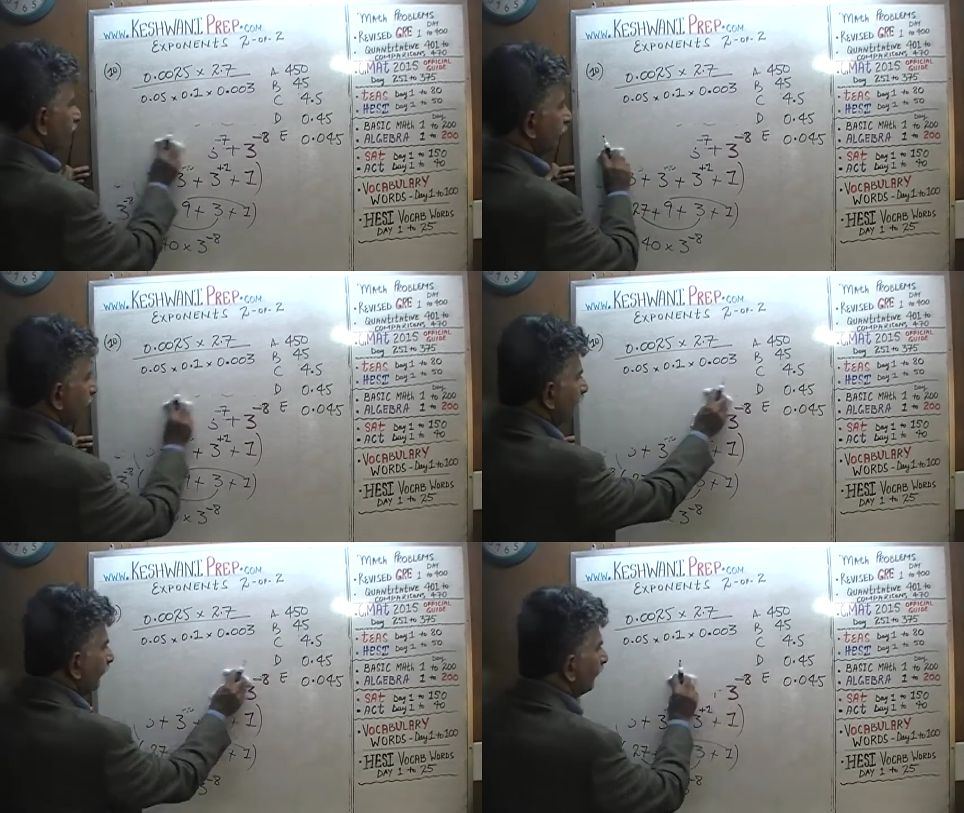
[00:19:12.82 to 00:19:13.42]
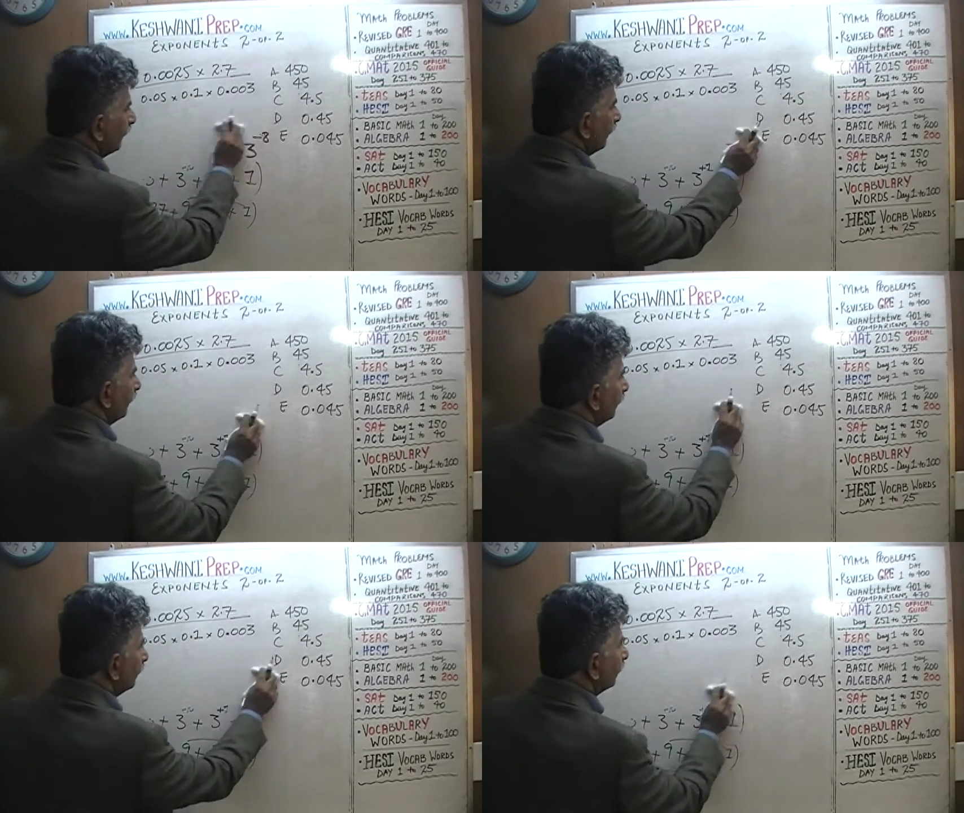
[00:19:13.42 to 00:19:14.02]

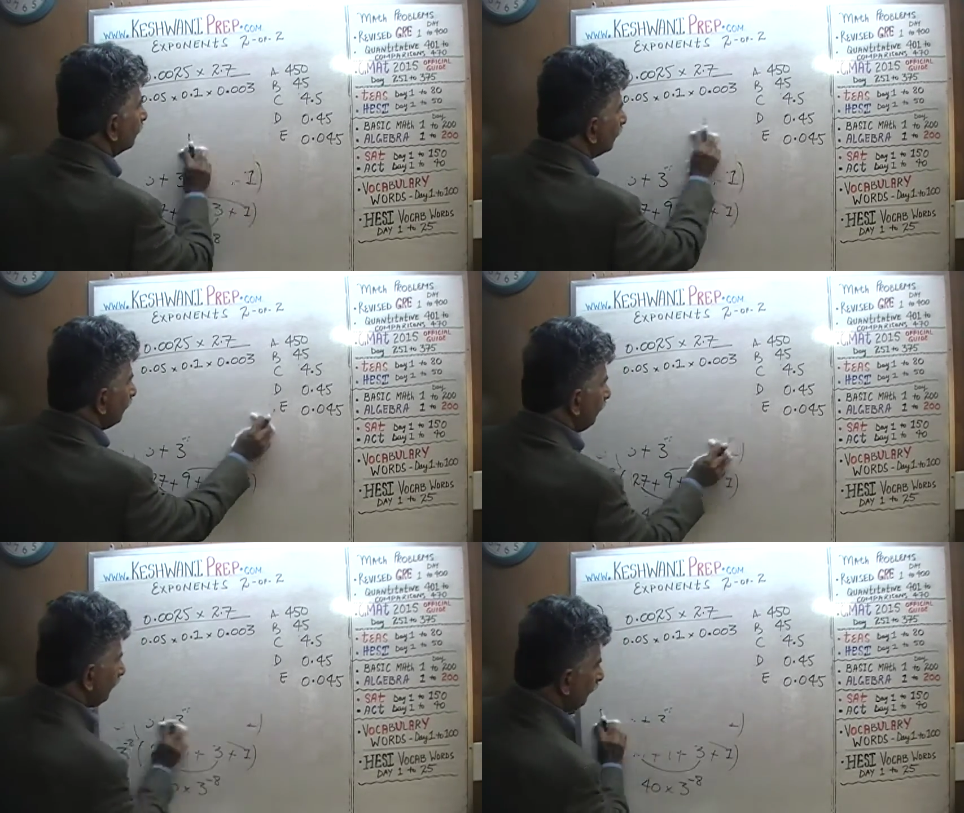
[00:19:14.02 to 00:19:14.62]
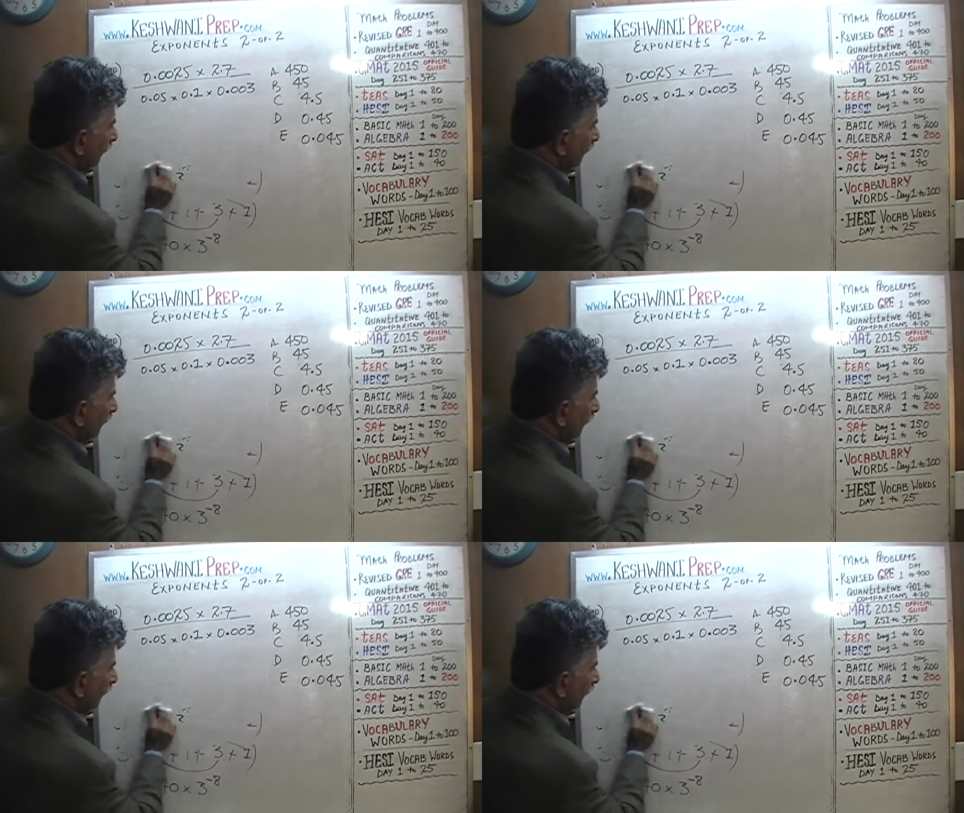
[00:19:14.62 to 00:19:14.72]
Nothing is said.